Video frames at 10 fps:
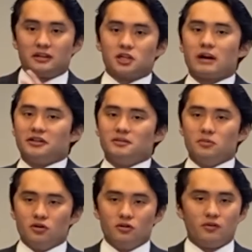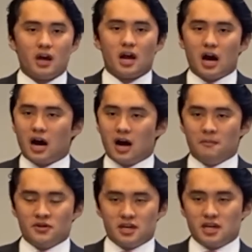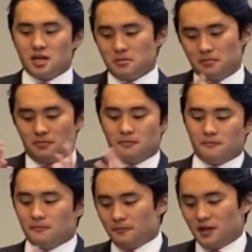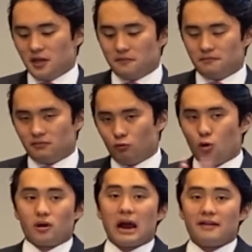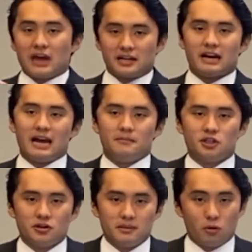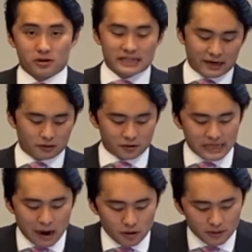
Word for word: tried to move um, the the war at that time into the more secular South,